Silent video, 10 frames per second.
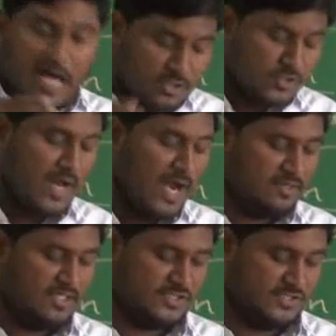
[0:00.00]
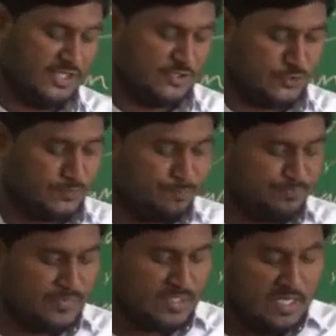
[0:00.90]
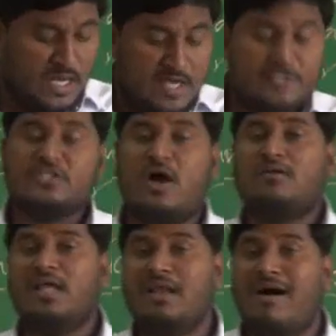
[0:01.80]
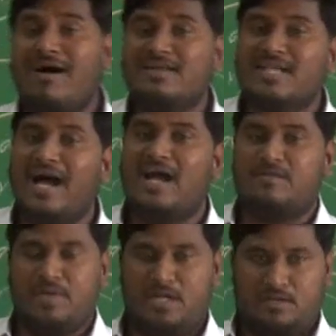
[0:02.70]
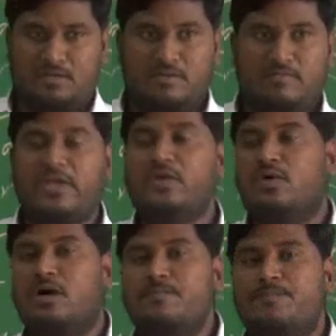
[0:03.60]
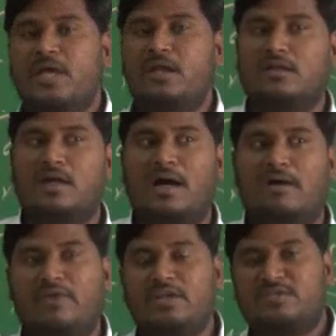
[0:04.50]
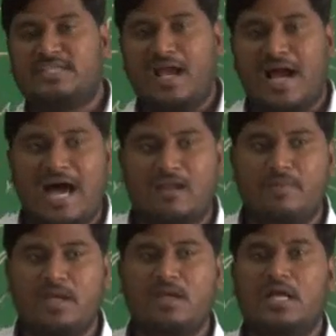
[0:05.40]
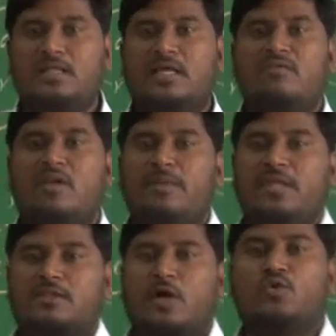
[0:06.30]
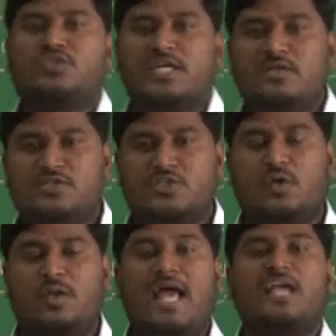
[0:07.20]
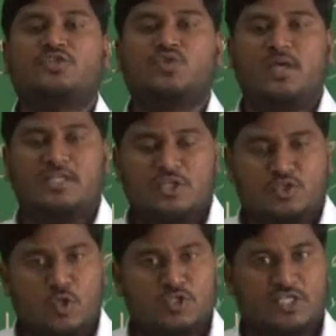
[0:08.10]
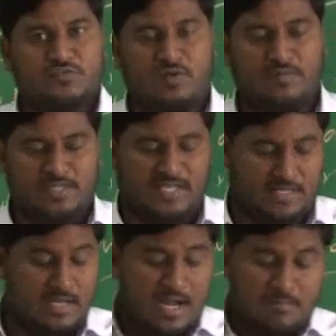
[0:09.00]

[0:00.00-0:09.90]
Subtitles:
also had these things. It's not a large army. When you say army, there will be thousands, you know, lakhs together soldiers will be there.